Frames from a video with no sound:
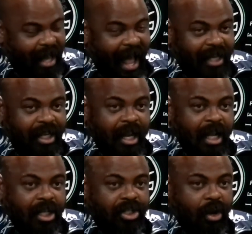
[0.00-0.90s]
Hatch.
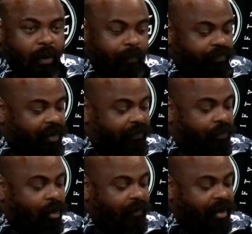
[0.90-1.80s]
So the
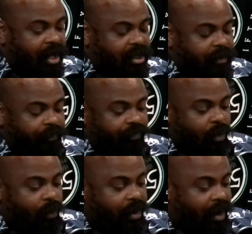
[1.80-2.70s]
four of us,
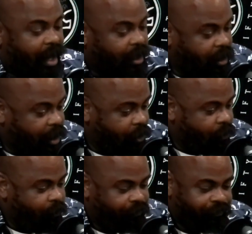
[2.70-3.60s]
we were like, yo,